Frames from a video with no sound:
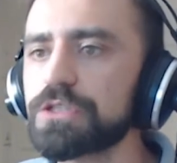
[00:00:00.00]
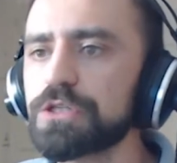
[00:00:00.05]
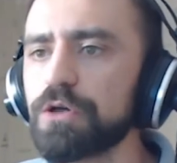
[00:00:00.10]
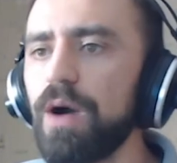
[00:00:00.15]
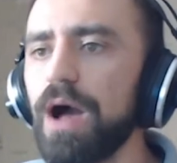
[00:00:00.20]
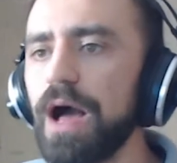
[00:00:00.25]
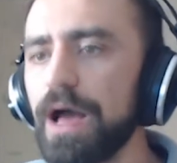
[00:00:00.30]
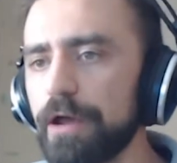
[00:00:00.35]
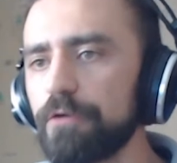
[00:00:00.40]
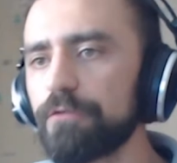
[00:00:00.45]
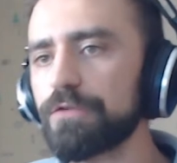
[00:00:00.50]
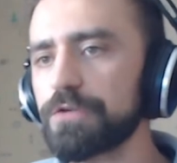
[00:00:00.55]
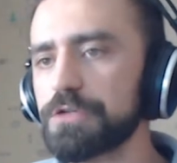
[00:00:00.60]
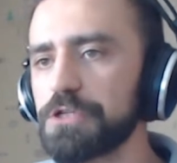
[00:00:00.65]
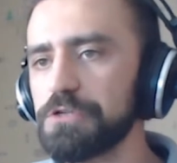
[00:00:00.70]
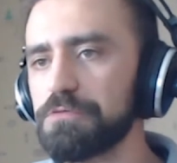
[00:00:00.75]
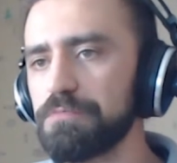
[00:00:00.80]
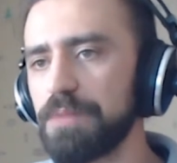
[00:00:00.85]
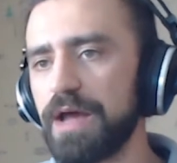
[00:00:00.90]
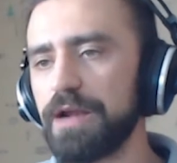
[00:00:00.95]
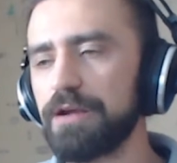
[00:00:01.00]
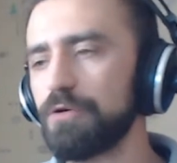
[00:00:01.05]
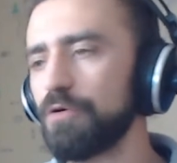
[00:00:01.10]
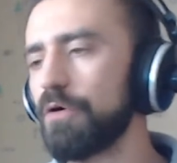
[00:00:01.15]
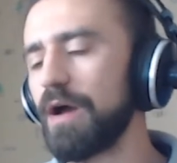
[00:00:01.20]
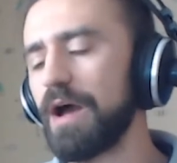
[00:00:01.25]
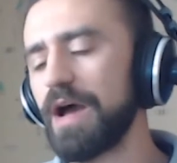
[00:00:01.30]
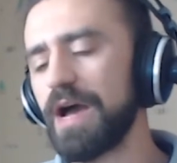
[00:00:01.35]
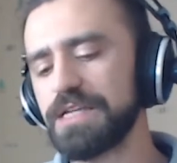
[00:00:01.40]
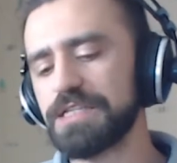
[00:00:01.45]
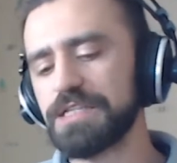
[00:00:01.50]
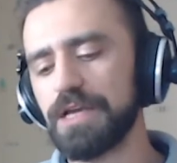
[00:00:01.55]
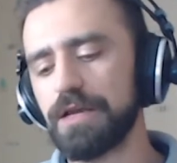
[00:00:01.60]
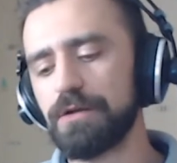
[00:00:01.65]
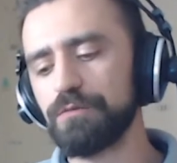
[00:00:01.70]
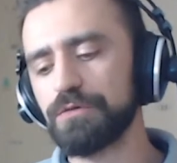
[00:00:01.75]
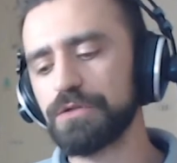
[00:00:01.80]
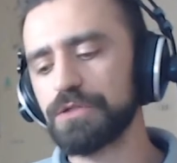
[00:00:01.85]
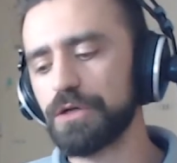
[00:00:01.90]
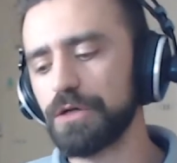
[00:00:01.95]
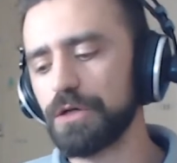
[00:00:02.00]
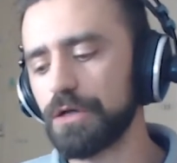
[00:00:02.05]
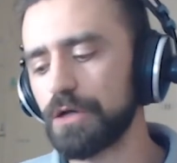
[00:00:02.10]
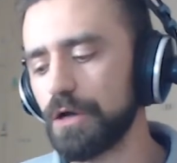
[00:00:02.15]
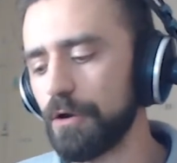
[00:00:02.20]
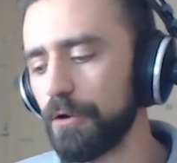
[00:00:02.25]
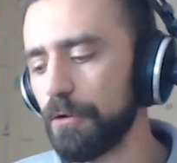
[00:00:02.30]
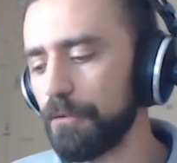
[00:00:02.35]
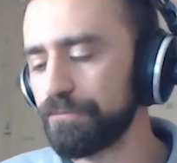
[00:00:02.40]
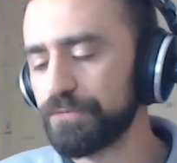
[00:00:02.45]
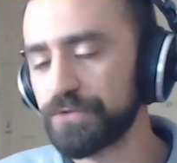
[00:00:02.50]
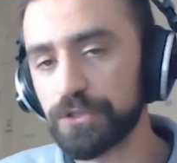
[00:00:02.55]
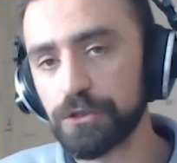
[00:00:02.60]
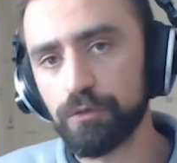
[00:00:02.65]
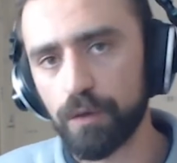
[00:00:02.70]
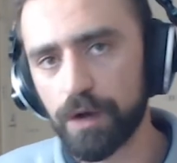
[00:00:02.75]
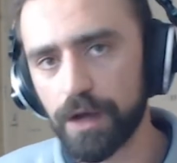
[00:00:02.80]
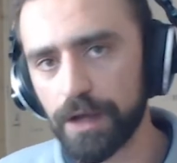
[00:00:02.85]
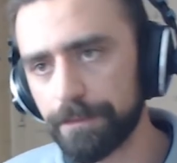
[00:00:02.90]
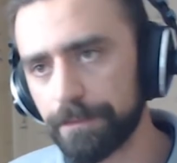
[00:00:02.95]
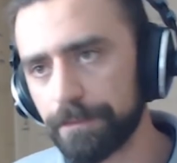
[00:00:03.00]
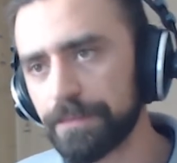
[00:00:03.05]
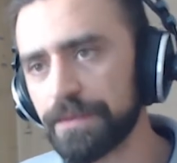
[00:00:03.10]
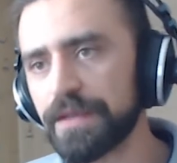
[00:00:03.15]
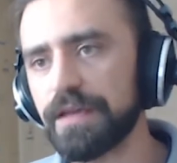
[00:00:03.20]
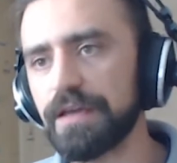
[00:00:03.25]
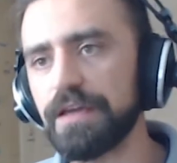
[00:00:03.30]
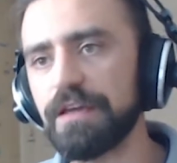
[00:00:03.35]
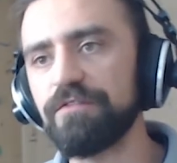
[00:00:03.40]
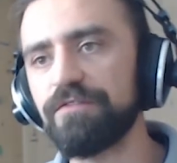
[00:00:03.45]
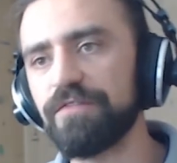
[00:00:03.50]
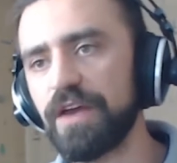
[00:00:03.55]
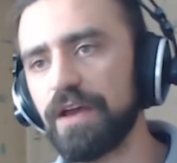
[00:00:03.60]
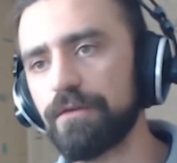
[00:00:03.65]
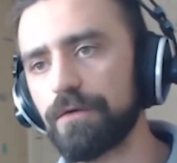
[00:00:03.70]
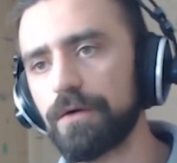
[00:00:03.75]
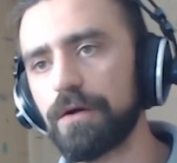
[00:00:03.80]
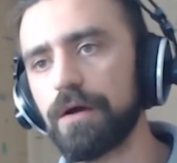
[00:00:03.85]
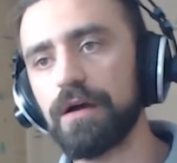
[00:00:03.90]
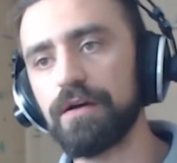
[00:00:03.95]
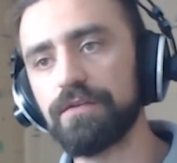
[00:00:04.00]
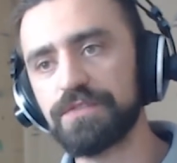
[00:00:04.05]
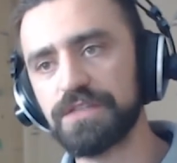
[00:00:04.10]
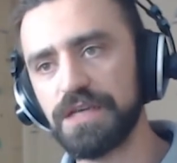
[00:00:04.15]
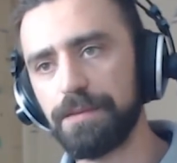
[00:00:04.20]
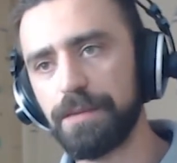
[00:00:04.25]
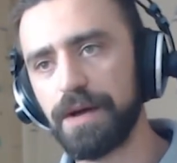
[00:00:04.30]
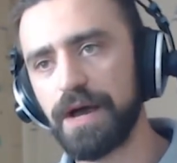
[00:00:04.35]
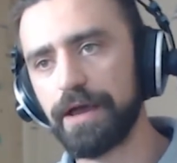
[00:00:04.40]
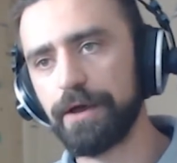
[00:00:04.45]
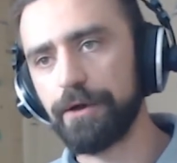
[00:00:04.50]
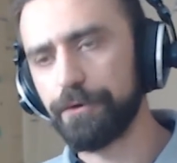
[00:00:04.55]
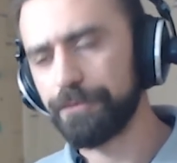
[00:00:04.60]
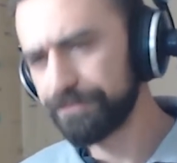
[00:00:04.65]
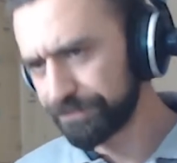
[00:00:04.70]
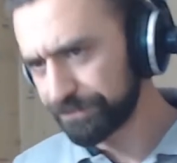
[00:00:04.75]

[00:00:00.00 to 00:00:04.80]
So IO versus Matador, I said it was going to go 2-1 in favor of Team IO.